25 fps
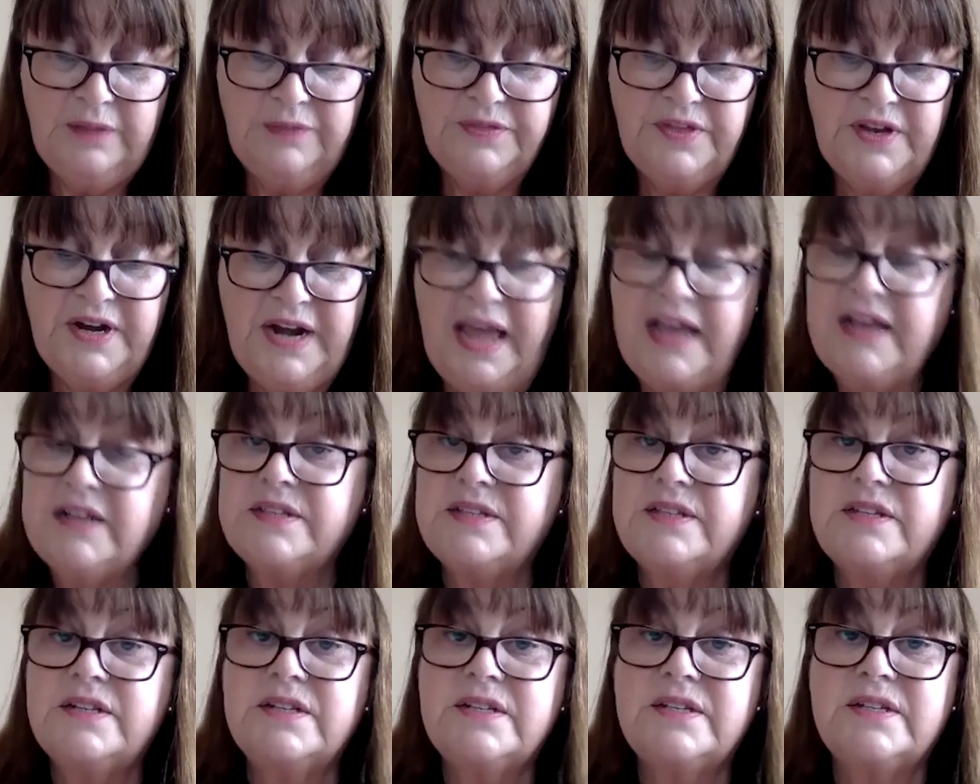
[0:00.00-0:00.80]
The
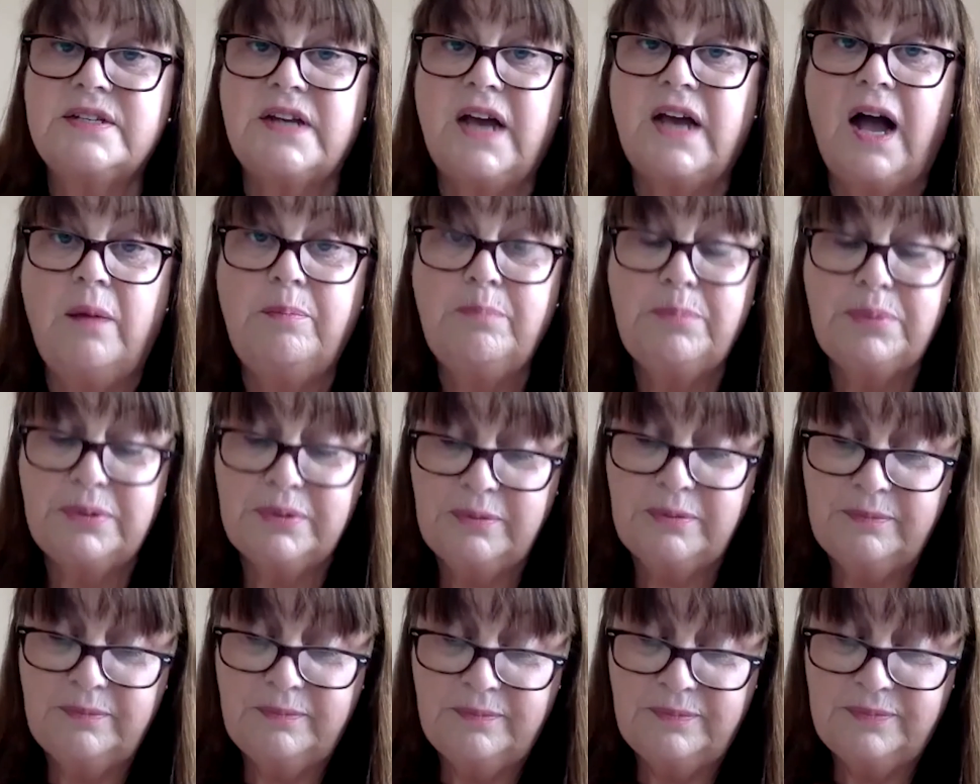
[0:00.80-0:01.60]
next stop,
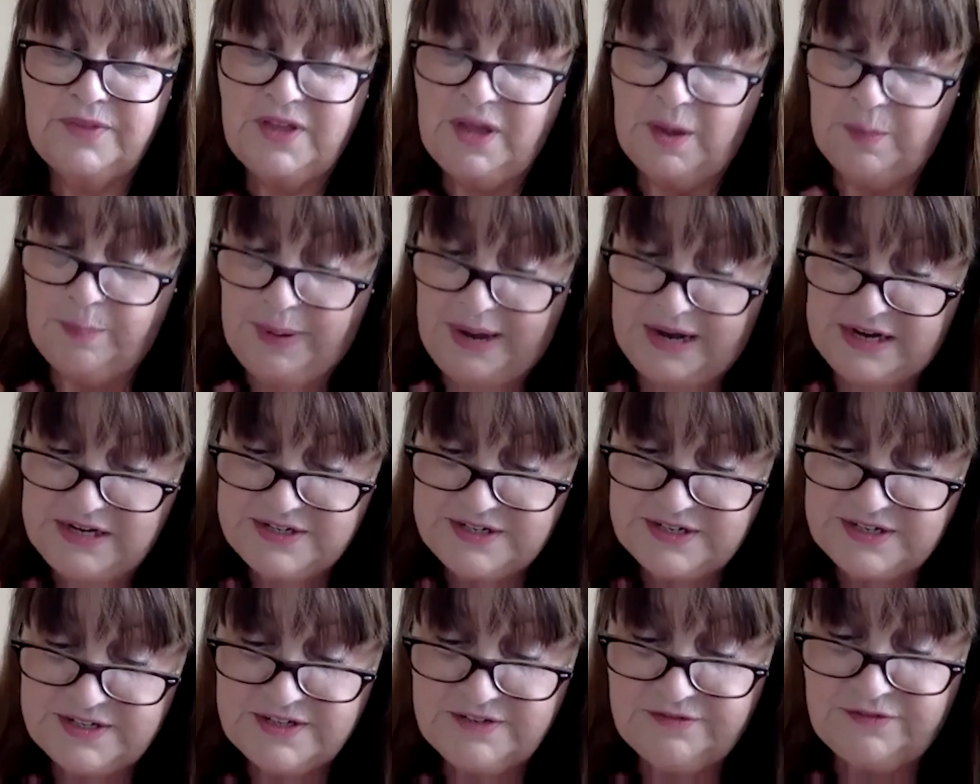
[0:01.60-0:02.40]
the
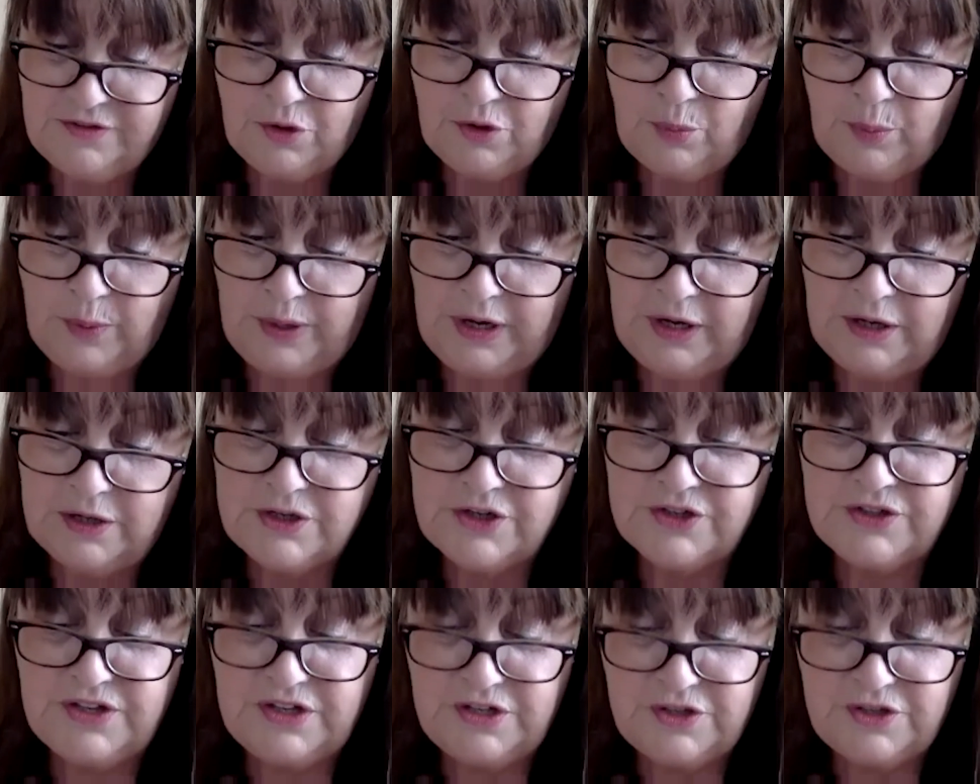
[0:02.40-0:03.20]
appendix, if you will,
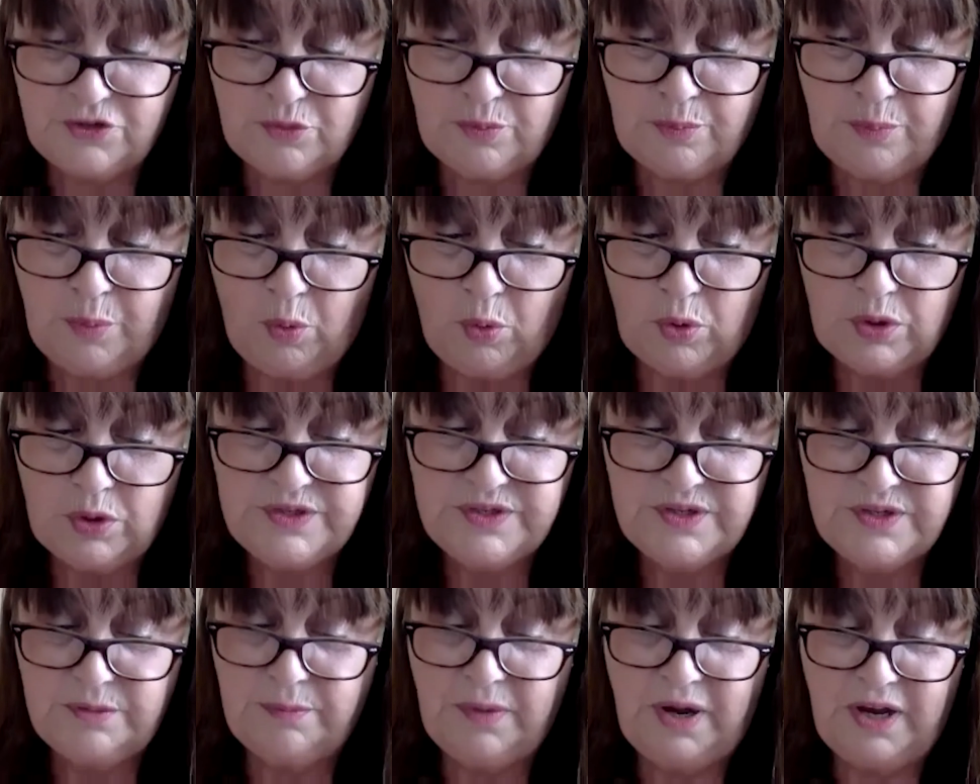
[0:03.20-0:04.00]
to these
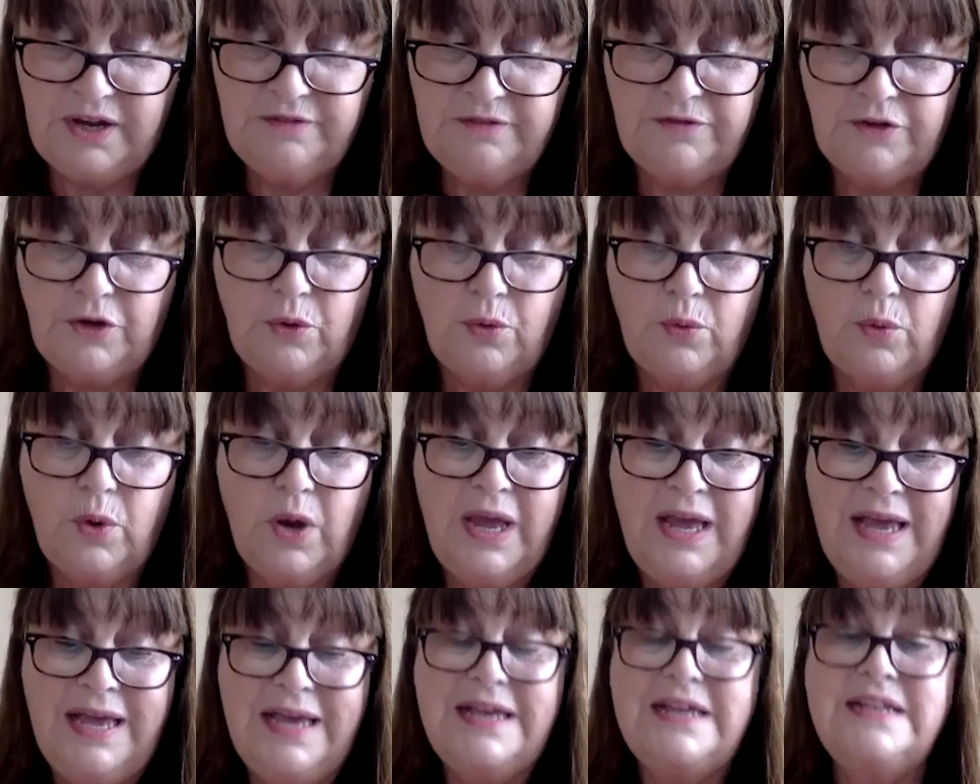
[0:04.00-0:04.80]
reports, in my view,
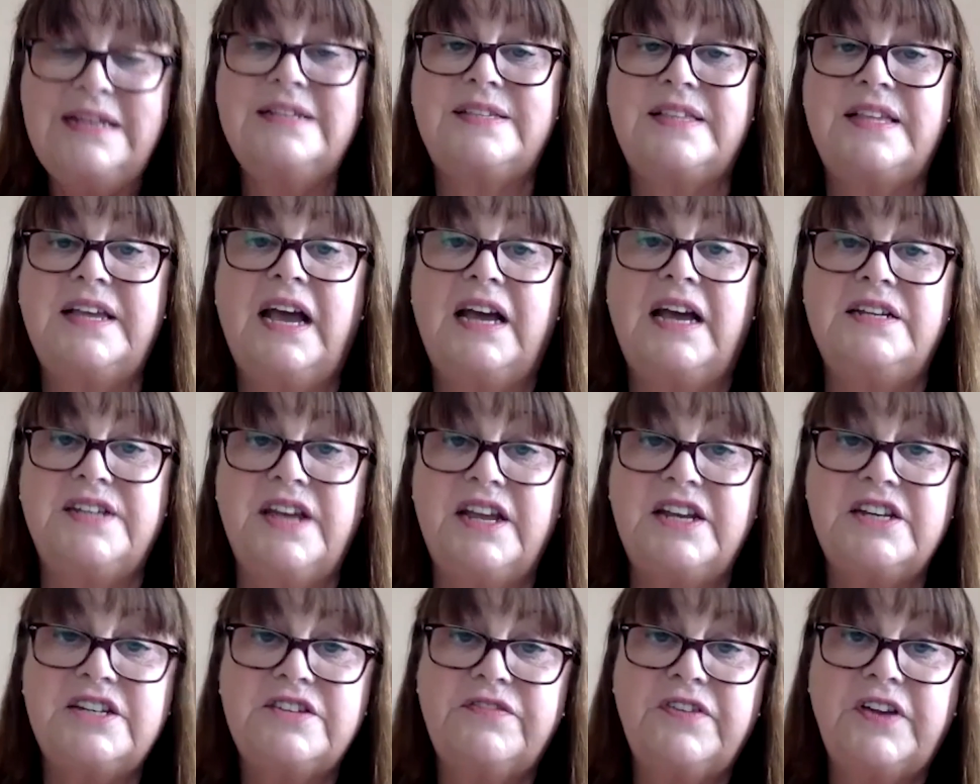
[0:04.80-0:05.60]
is the
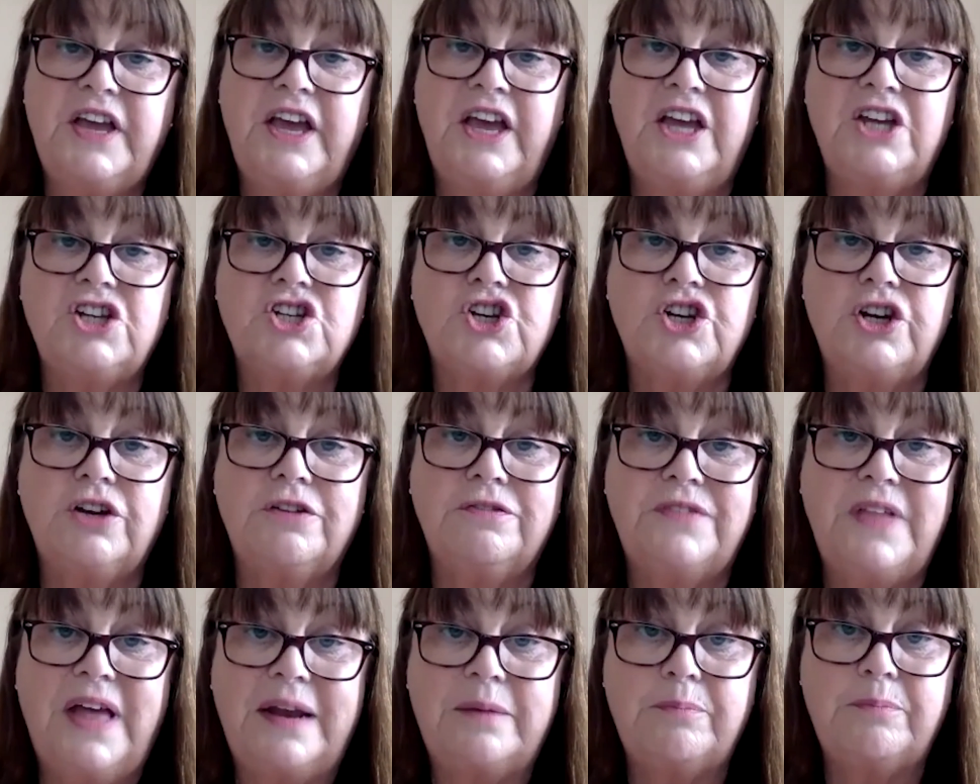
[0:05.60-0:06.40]
identification
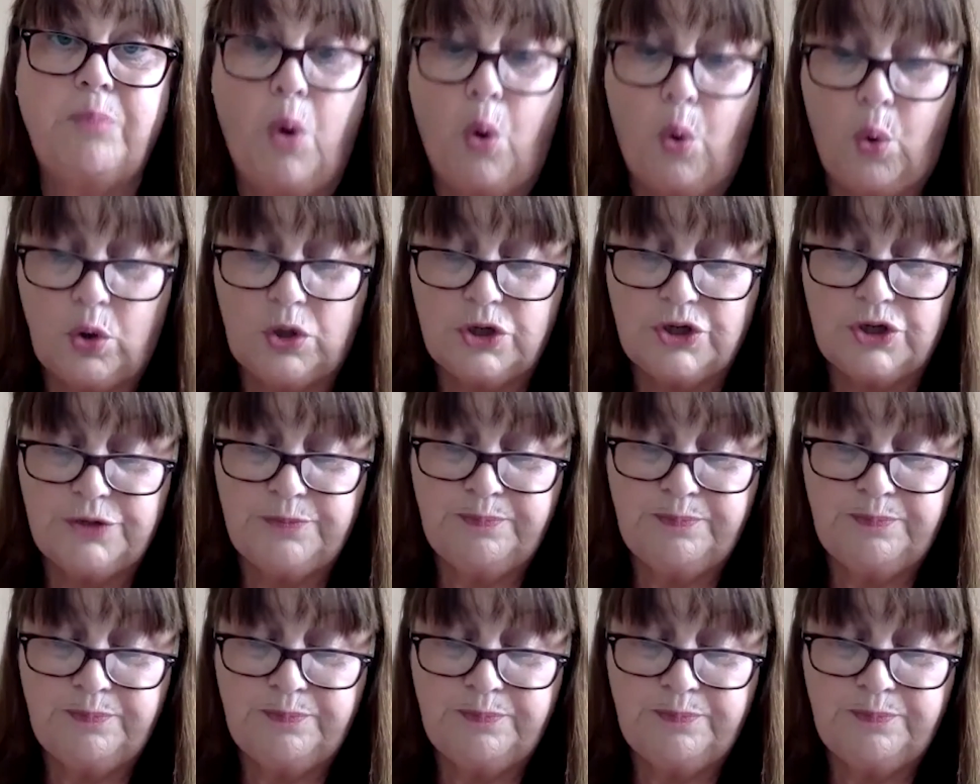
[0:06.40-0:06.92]
of that port,